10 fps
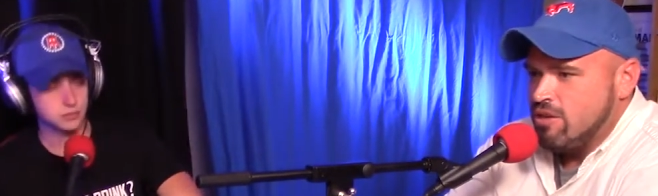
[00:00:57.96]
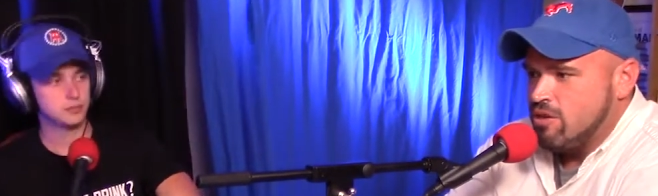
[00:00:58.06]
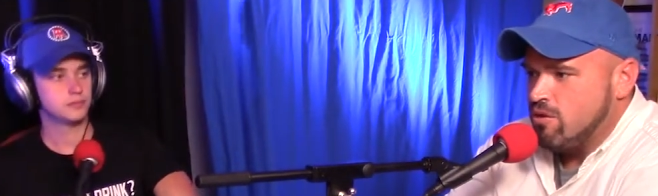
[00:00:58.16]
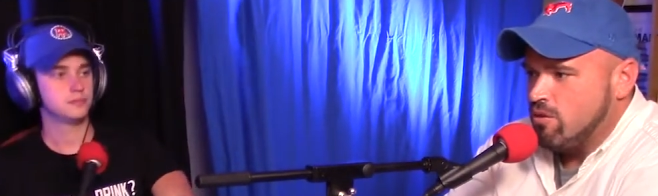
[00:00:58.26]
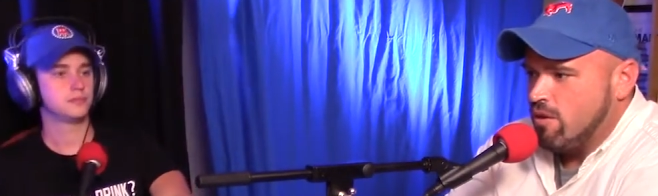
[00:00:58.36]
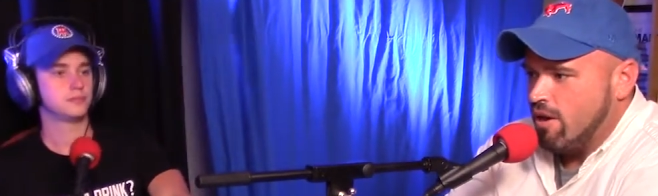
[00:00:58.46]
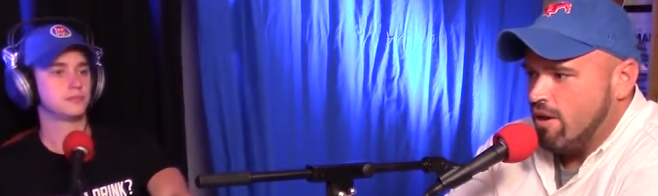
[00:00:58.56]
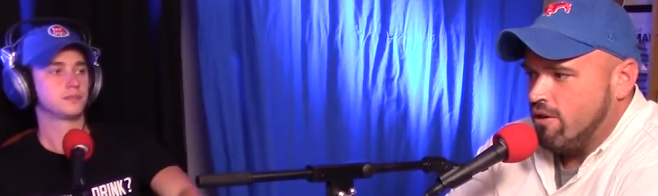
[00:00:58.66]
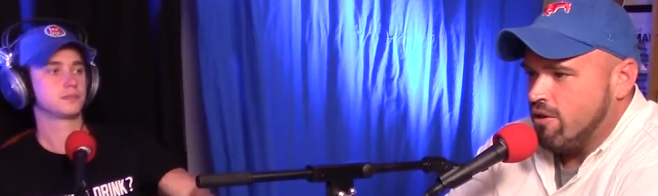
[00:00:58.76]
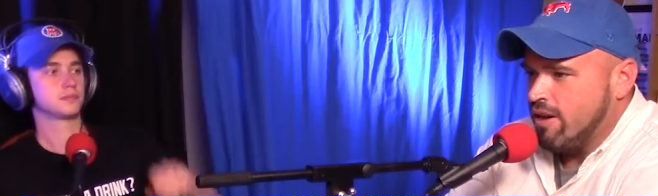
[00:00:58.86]
Speaker 1: you
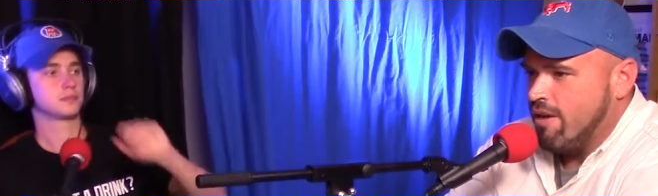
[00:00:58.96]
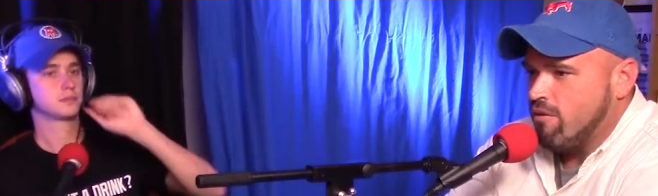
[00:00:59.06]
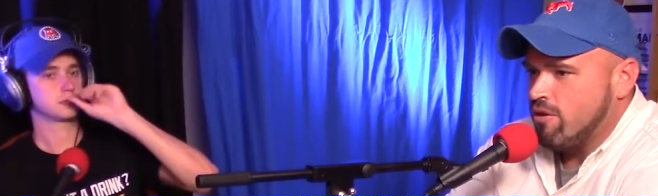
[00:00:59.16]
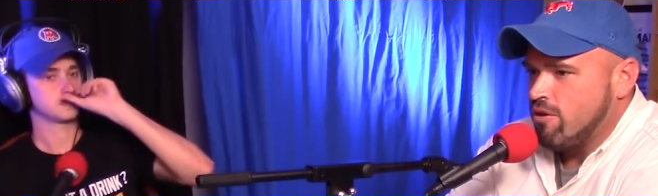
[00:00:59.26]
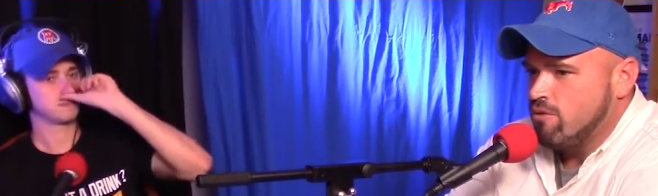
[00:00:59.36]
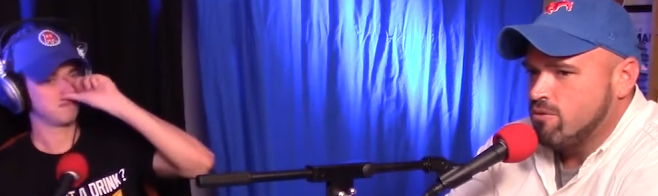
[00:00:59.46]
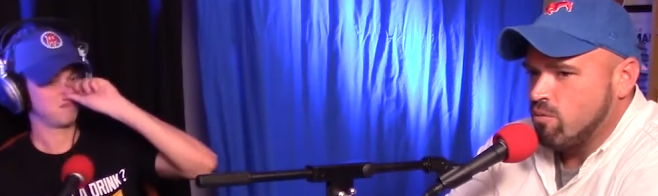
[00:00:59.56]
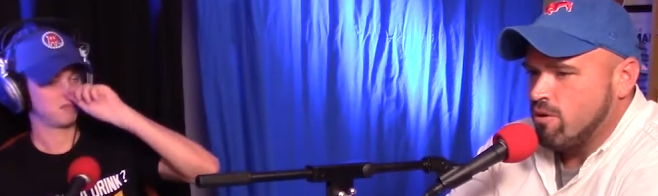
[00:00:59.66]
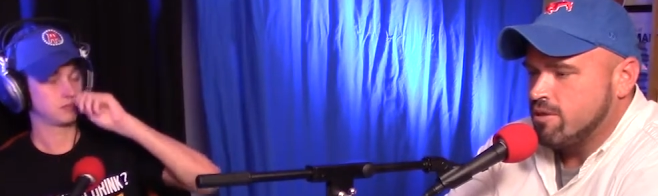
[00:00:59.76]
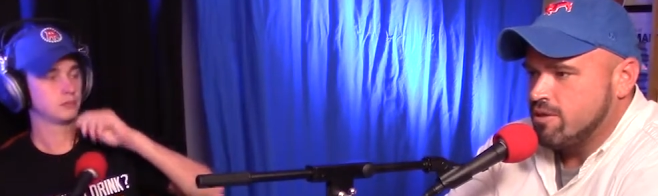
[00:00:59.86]
or you can never use
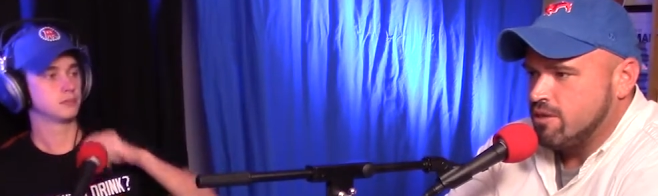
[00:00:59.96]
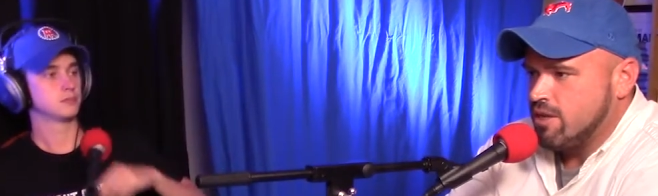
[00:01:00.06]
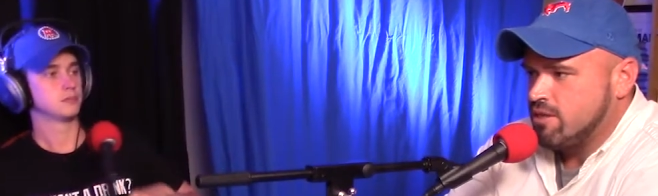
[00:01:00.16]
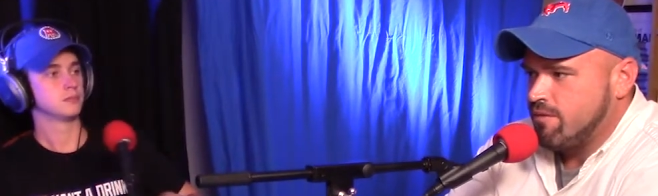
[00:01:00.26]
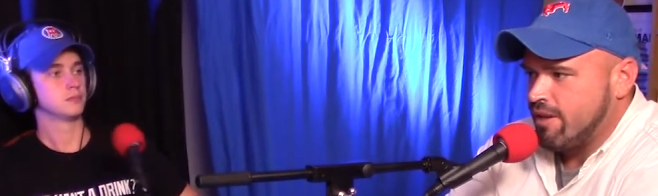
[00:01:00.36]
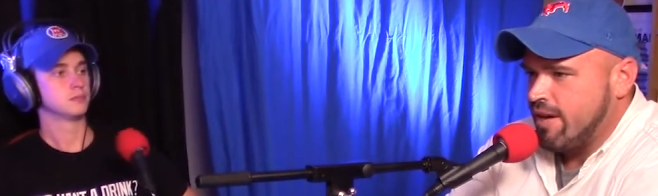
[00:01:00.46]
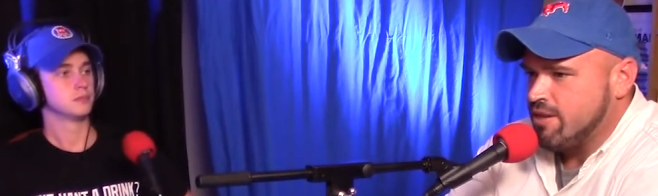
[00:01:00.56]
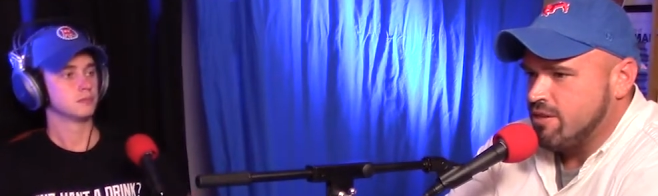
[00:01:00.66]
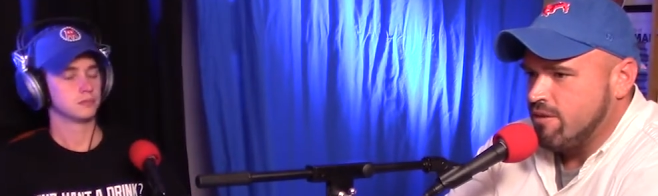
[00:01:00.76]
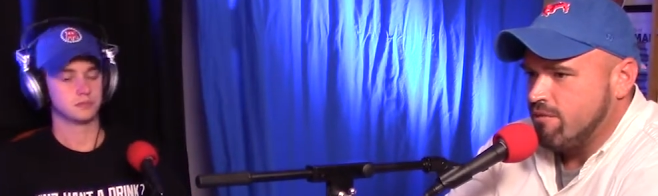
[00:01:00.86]
words as a
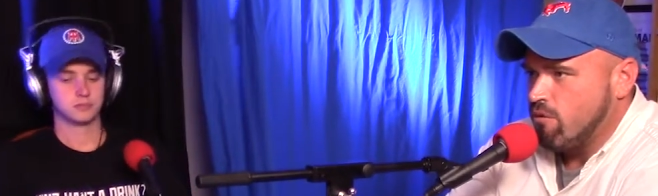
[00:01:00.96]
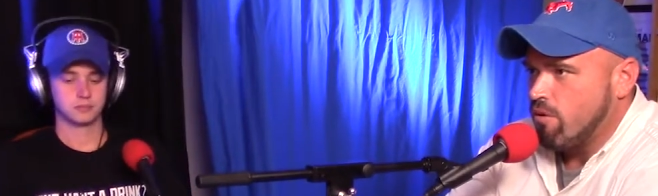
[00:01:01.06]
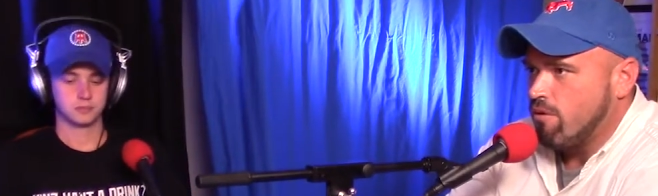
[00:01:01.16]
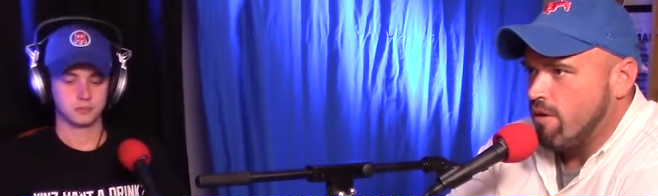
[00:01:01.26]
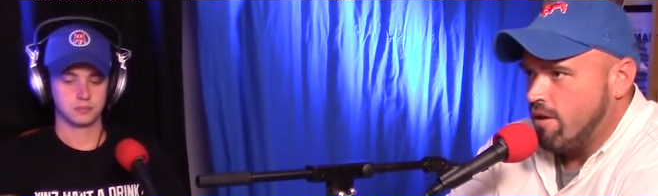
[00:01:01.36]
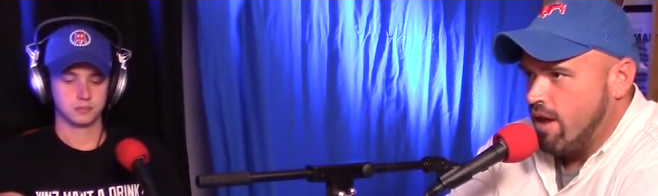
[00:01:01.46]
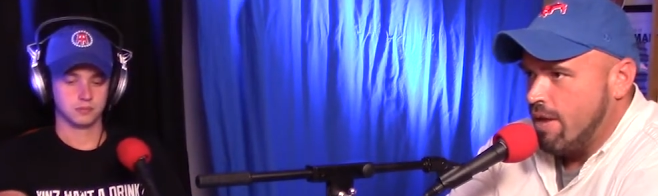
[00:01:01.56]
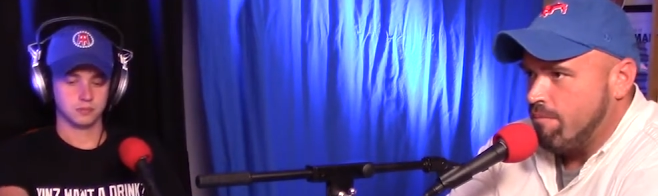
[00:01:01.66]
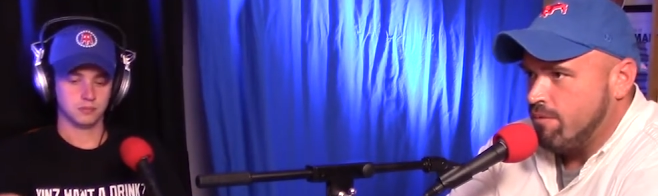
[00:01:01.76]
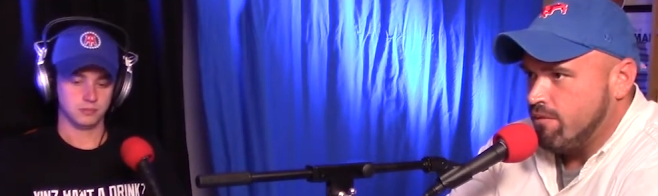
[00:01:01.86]
justification for
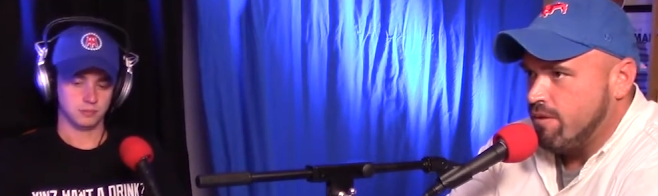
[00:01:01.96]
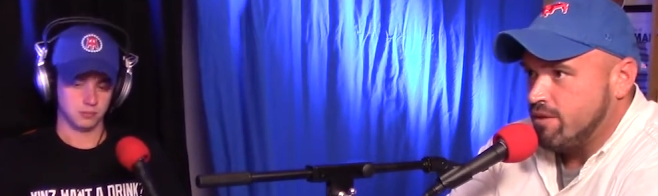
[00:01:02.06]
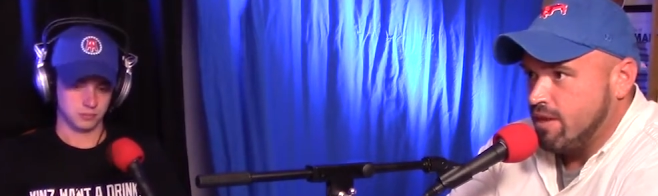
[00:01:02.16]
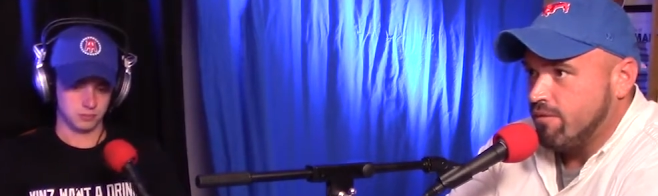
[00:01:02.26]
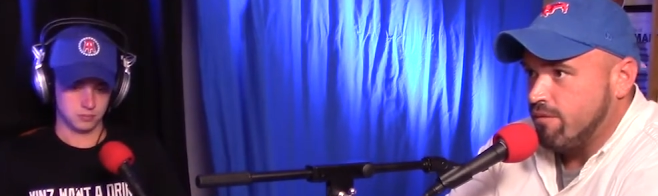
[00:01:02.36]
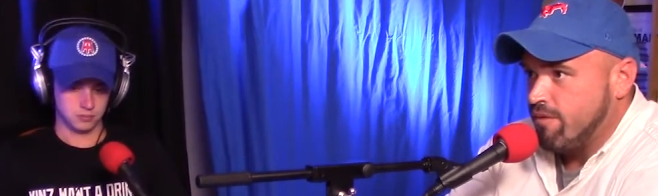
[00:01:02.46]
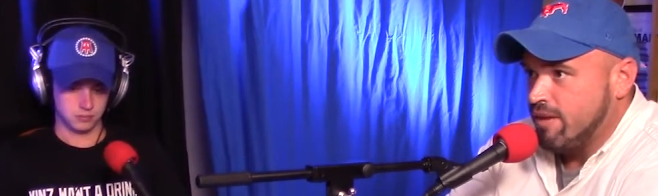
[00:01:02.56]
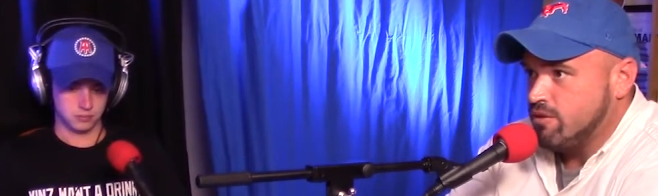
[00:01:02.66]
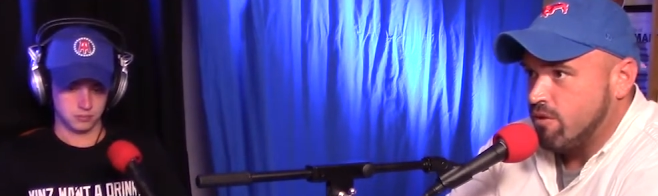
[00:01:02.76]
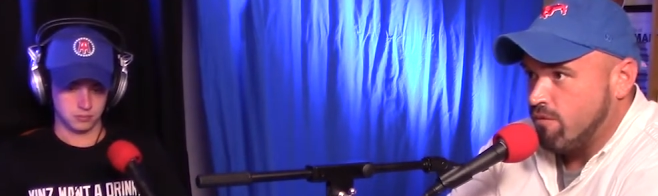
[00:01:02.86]
um, def- self
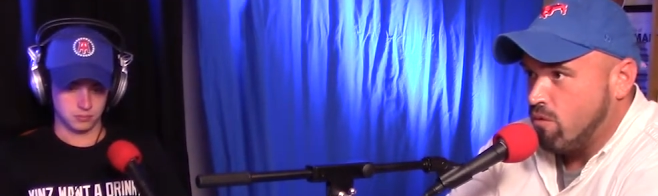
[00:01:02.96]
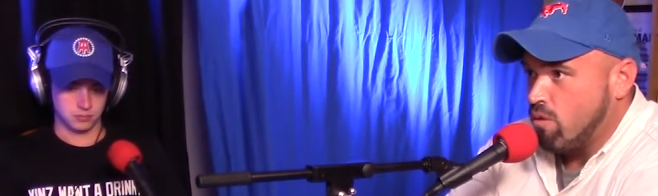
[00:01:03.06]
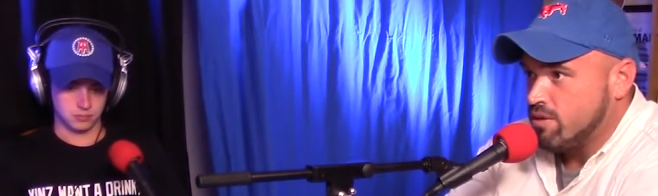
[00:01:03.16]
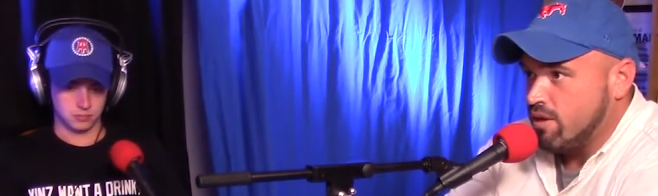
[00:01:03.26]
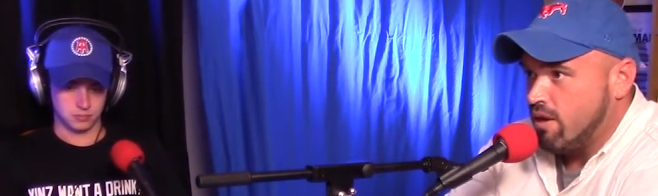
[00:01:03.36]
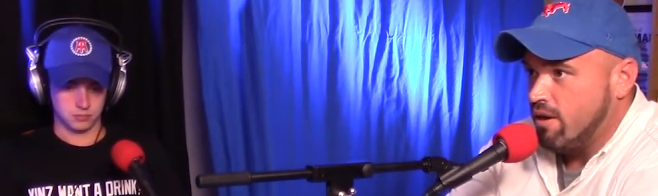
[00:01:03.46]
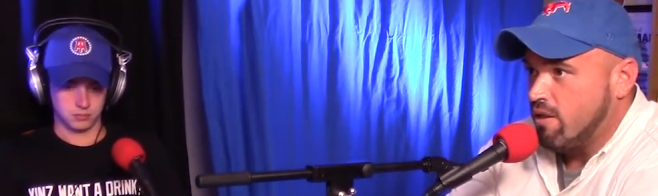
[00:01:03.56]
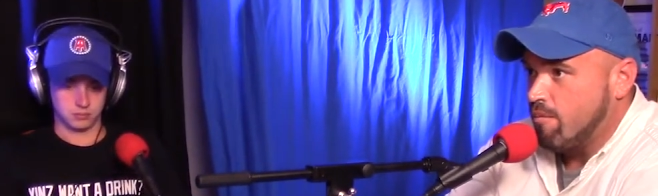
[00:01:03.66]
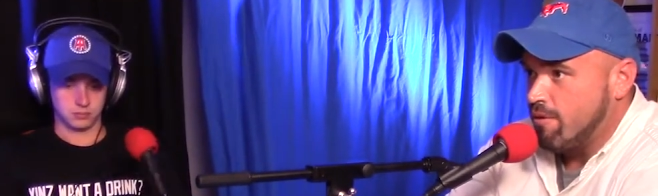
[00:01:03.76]
defense or force on another